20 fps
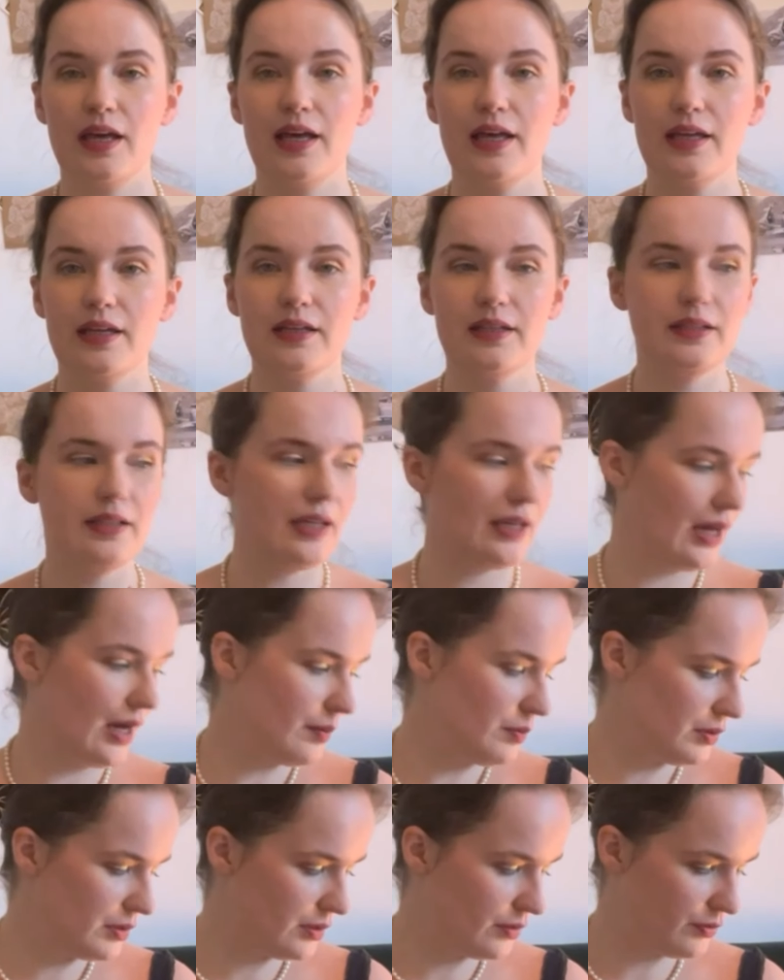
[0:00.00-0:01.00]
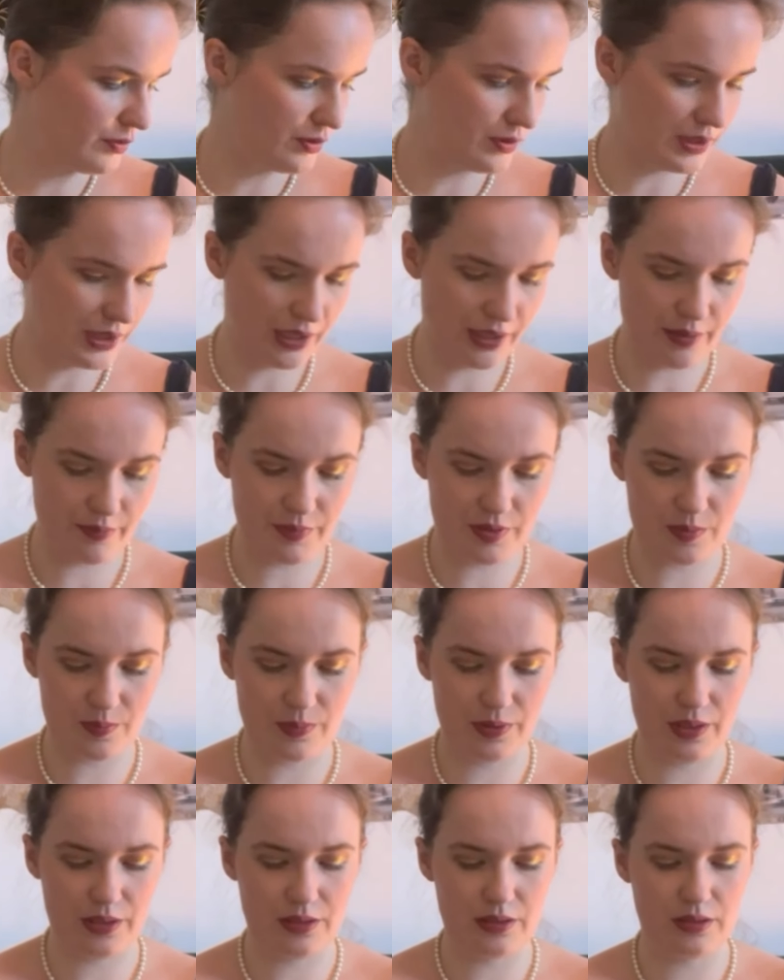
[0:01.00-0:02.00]
And that happened a few times,
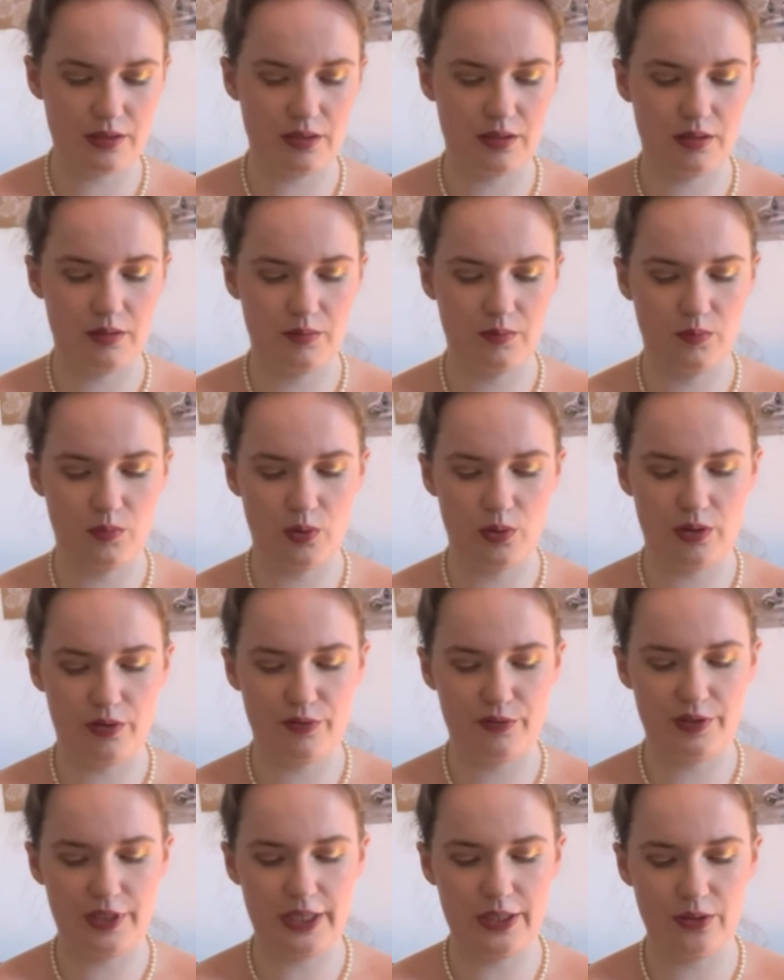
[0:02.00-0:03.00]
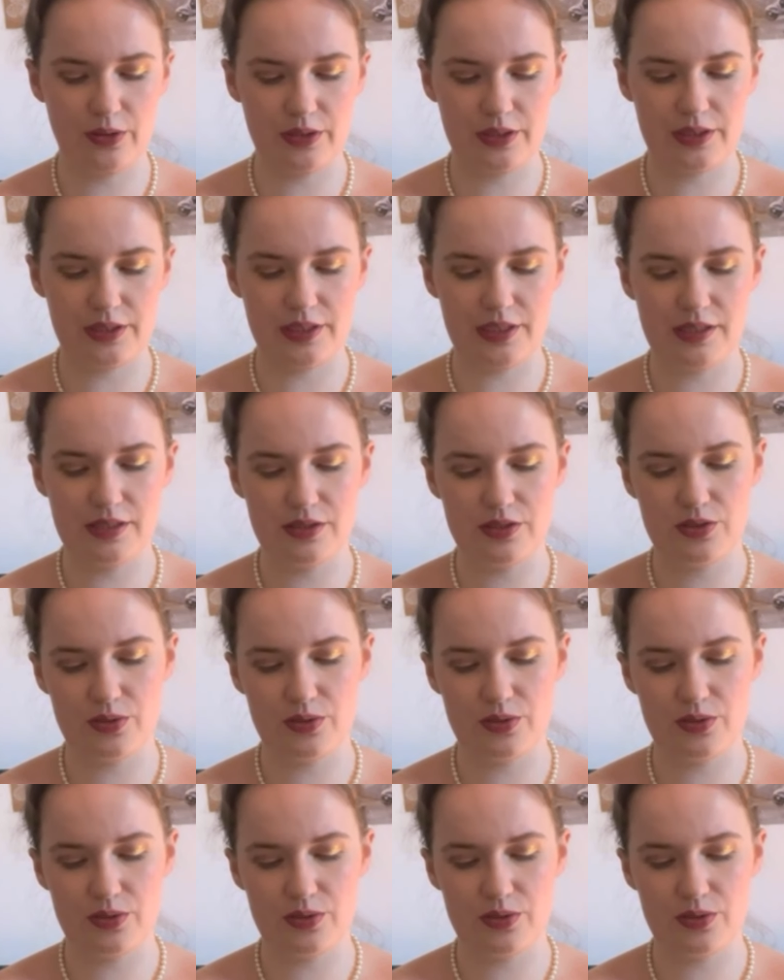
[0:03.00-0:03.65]
but more often than not it didn't.